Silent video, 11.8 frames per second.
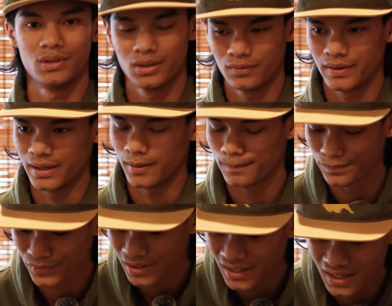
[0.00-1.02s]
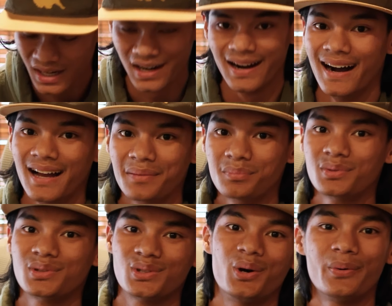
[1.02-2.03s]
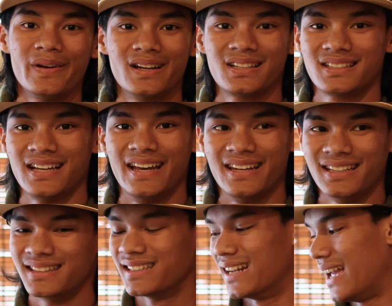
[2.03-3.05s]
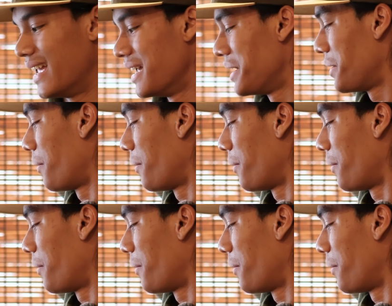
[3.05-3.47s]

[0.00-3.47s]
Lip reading: to another video. I'm so excited today.